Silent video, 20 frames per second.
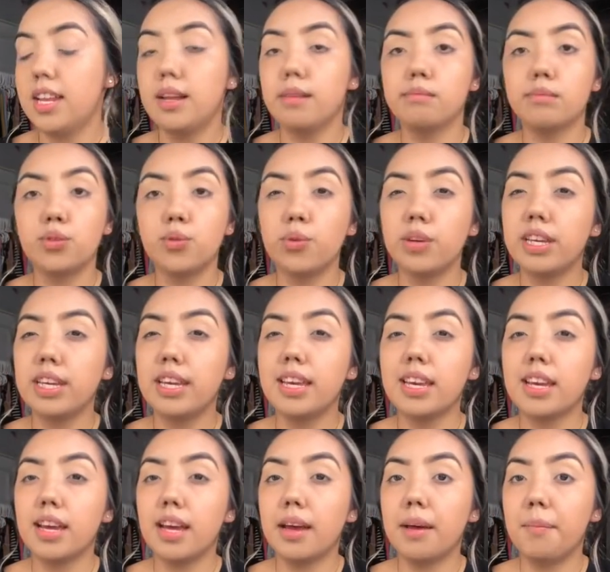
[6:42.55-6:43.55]
up tweaking
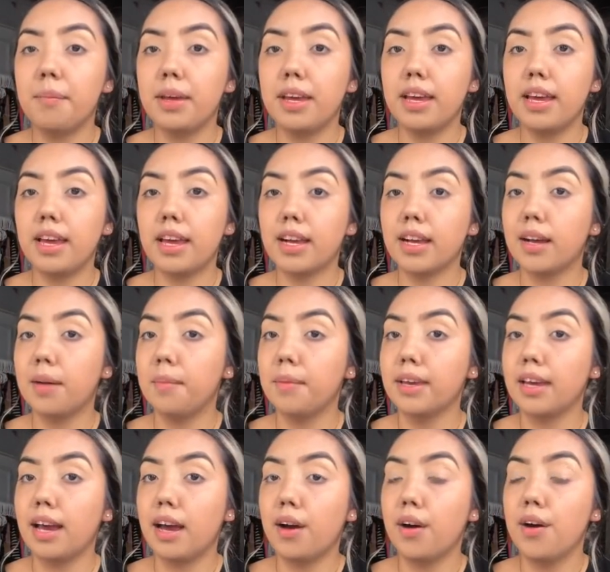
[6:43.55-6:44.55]
it a bit and coming
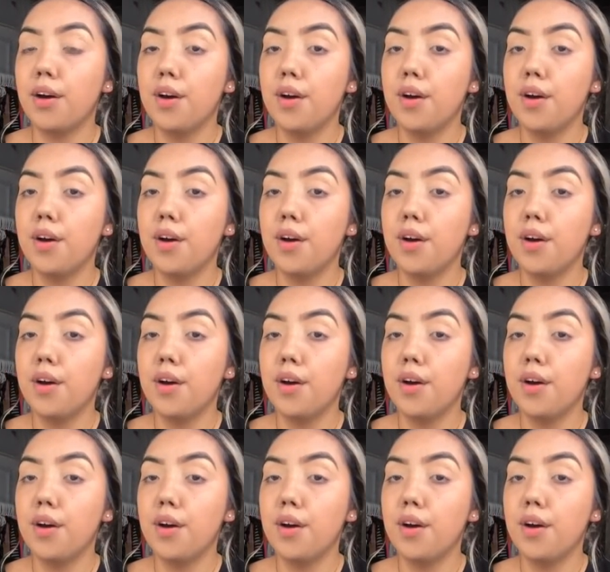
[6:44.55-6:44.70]
out